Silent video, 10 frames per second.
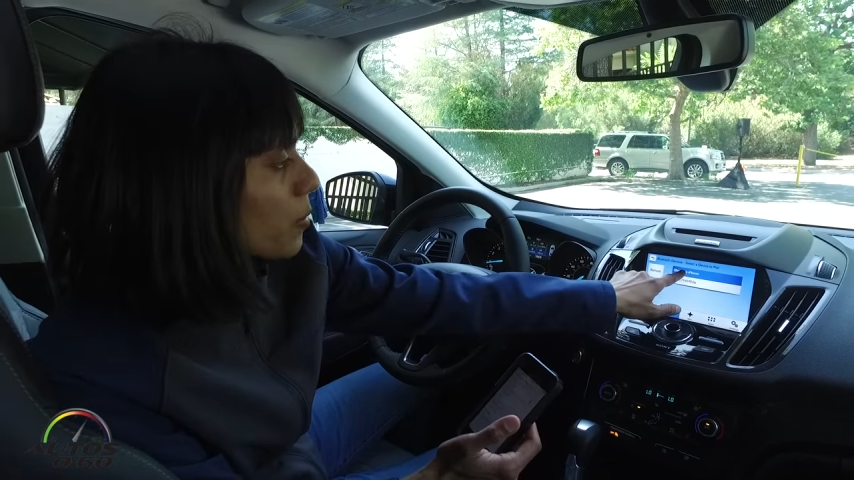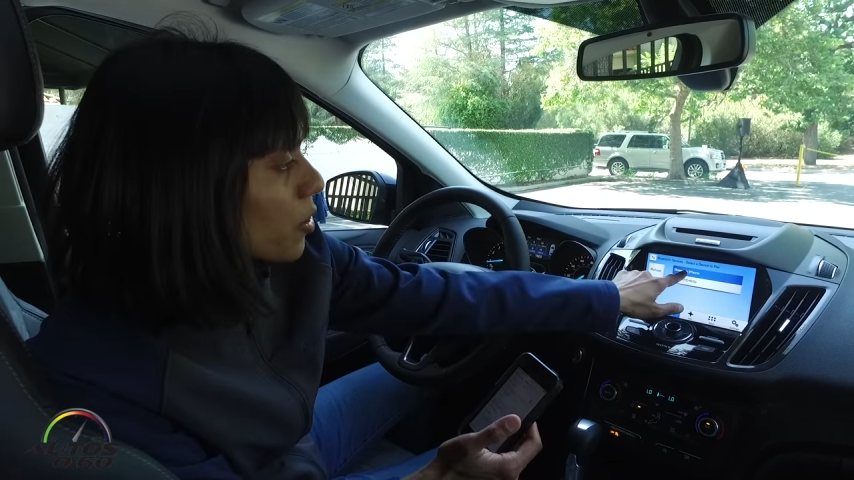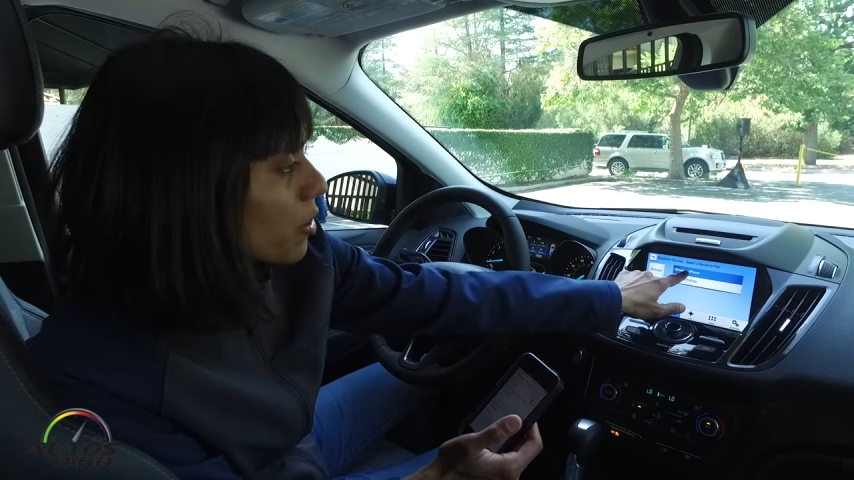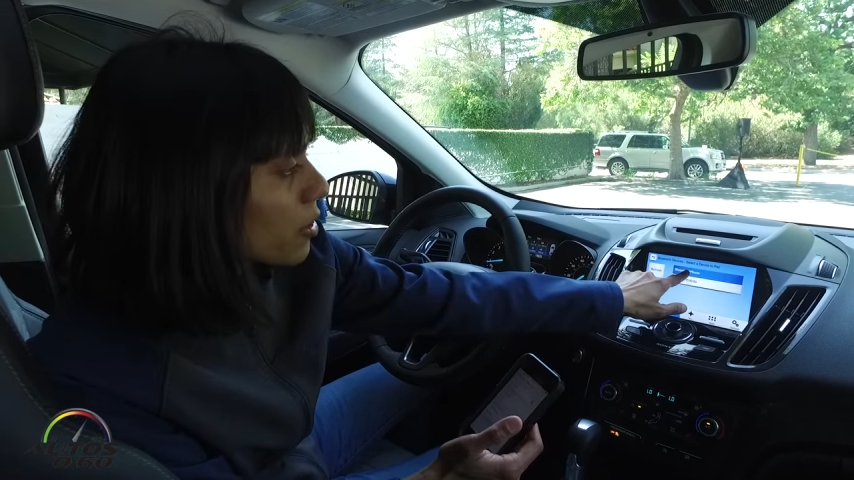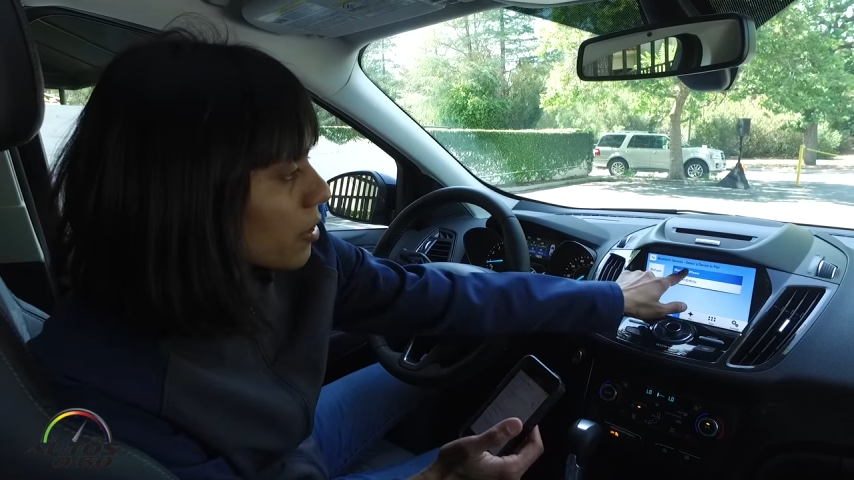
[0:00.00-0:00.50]

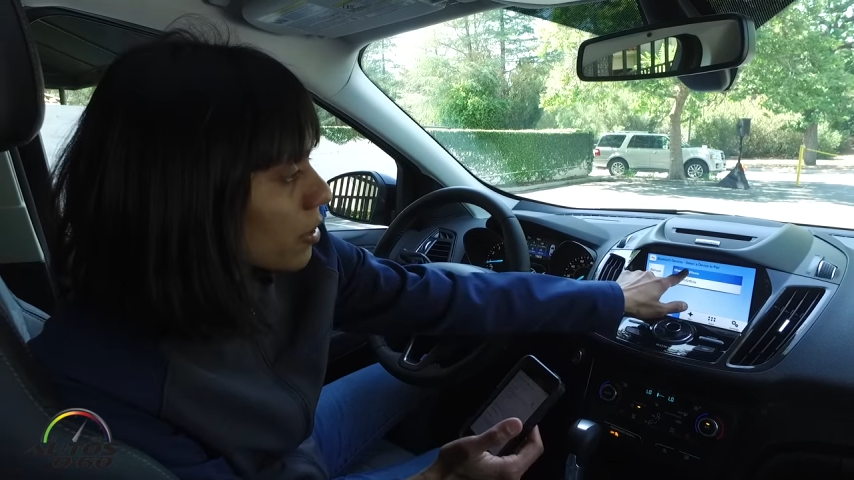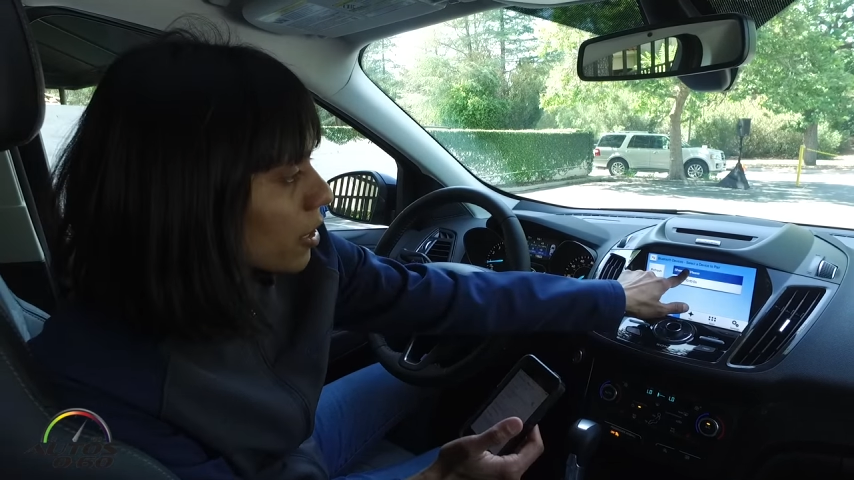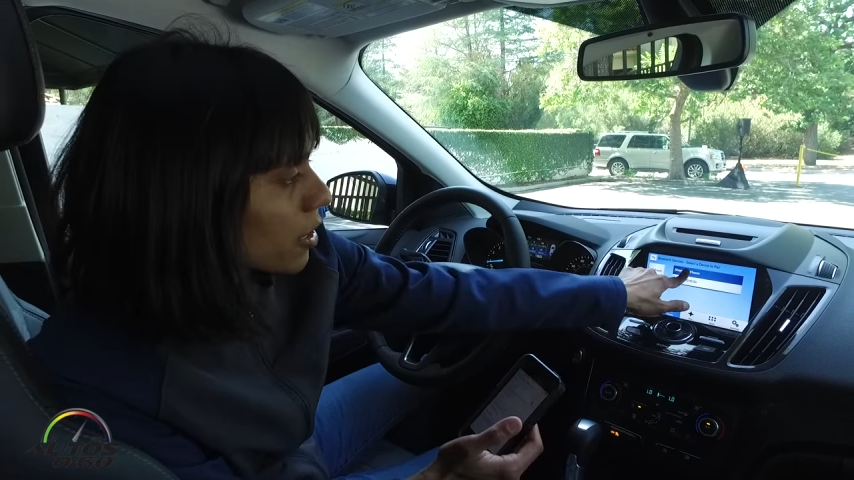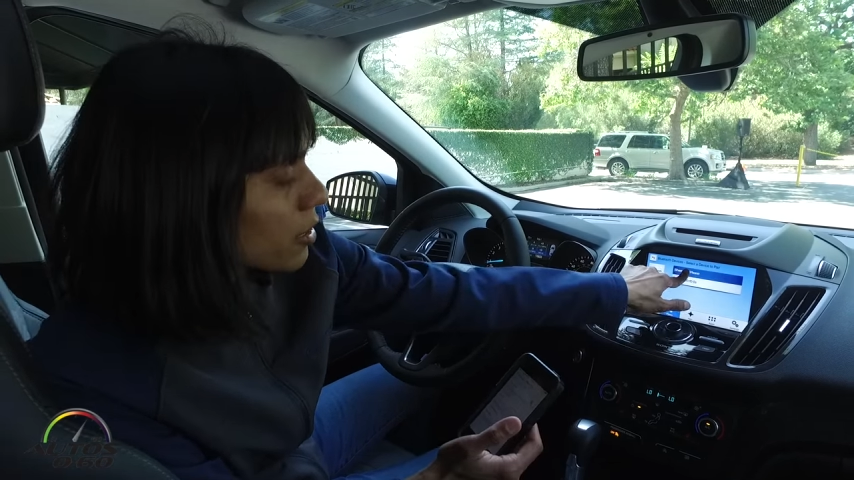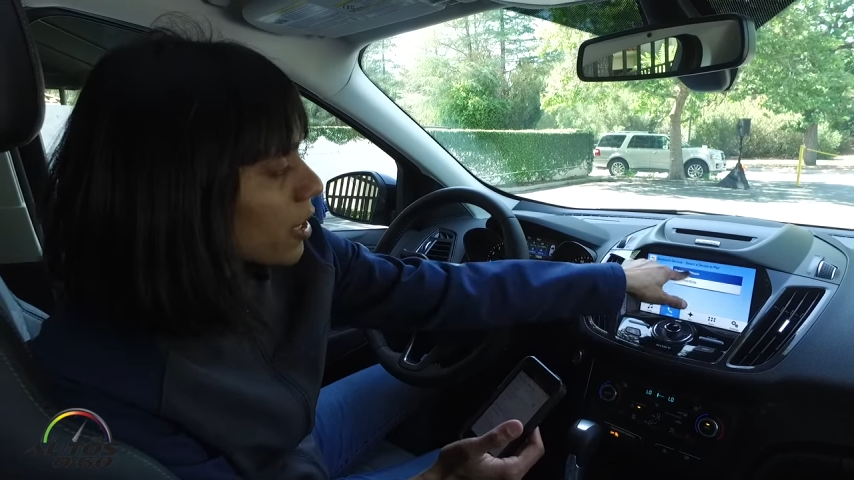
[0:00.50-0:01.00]
I'm going
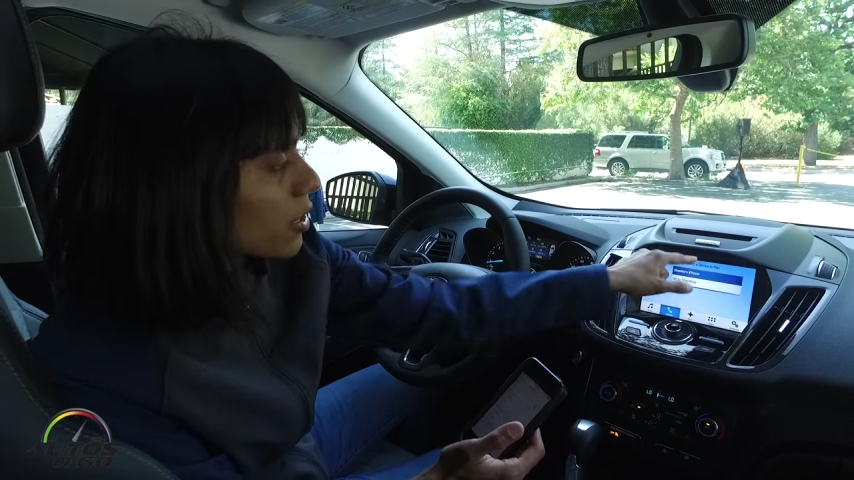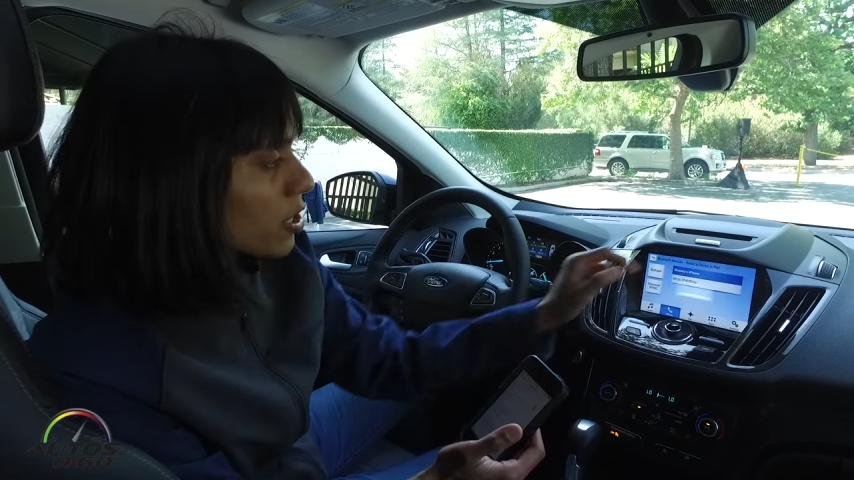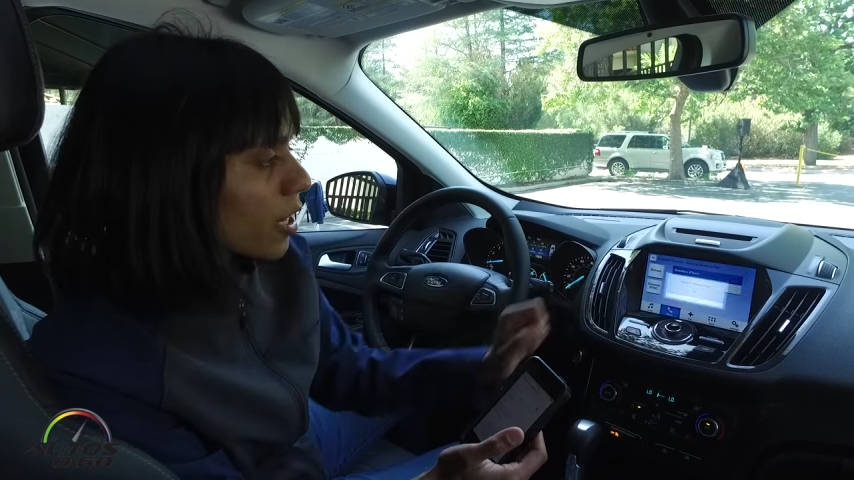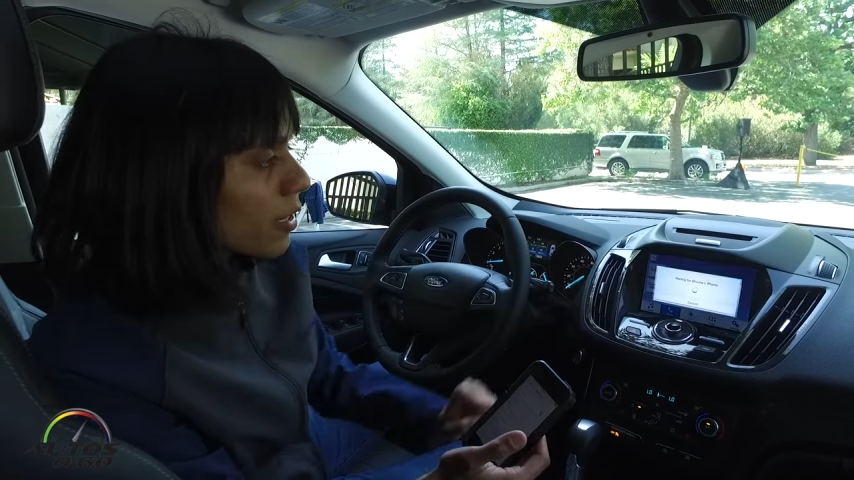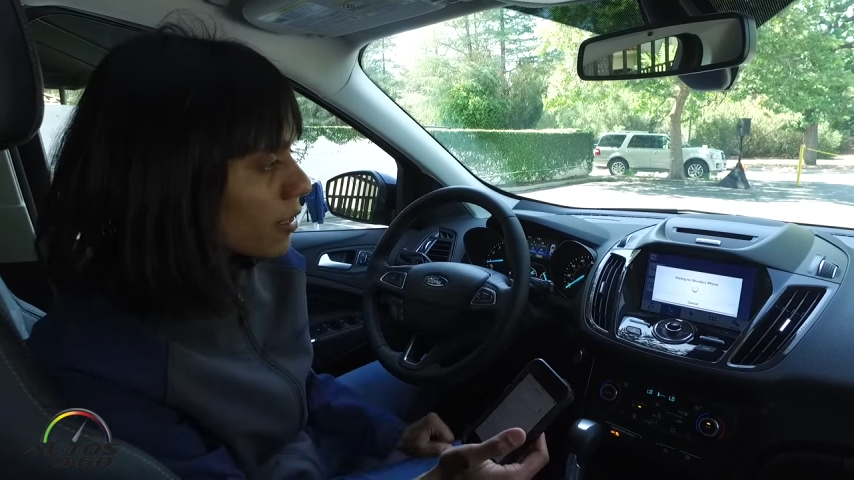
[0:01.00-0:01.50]
to
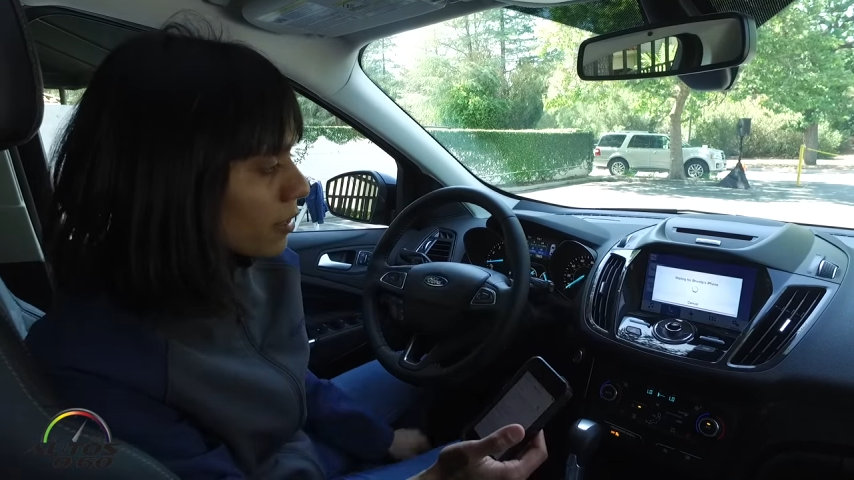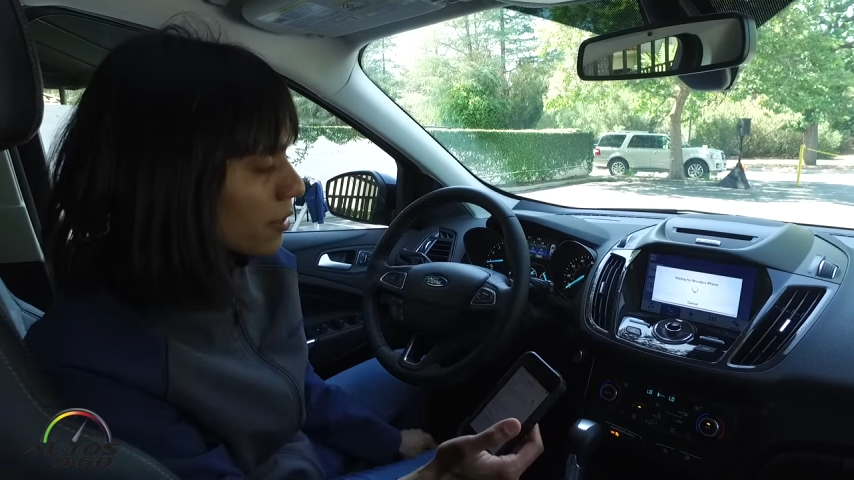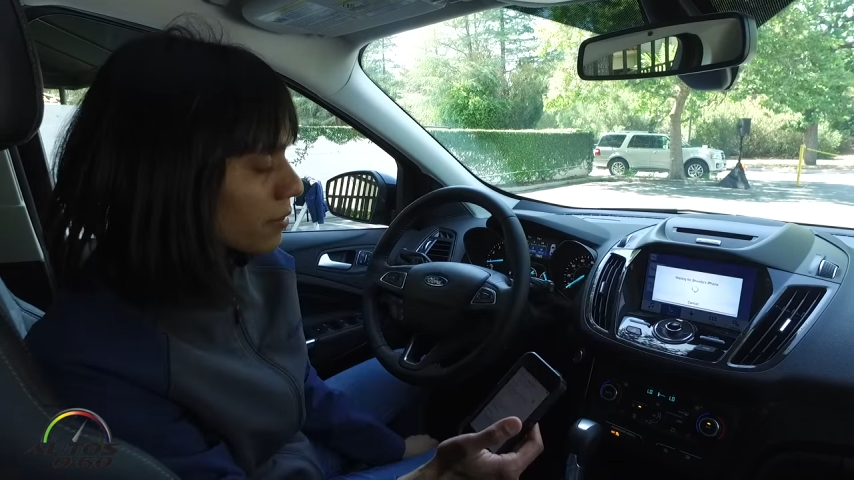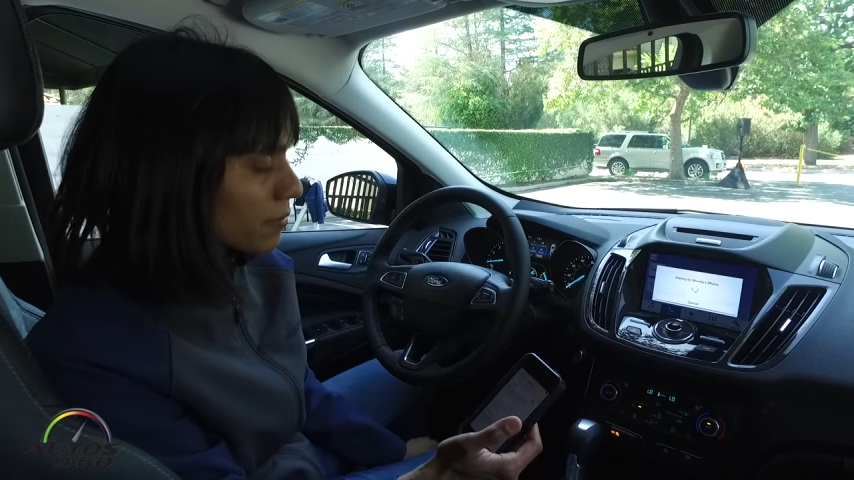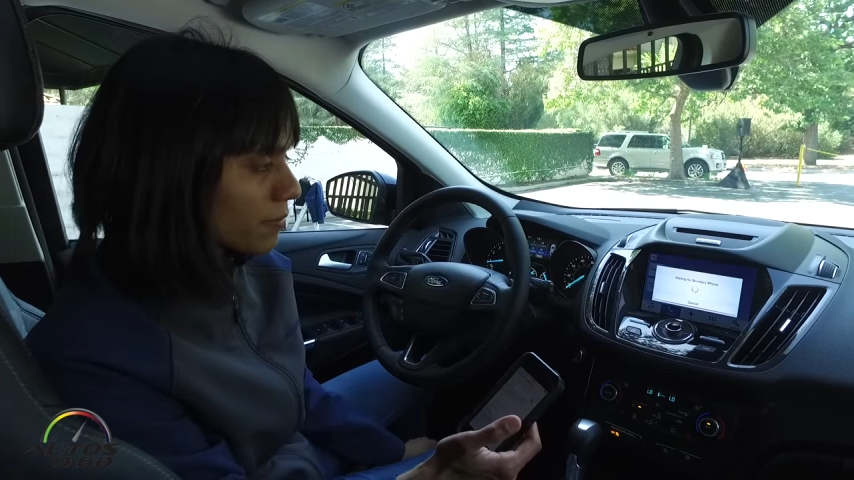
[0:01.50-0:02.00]
touch on it.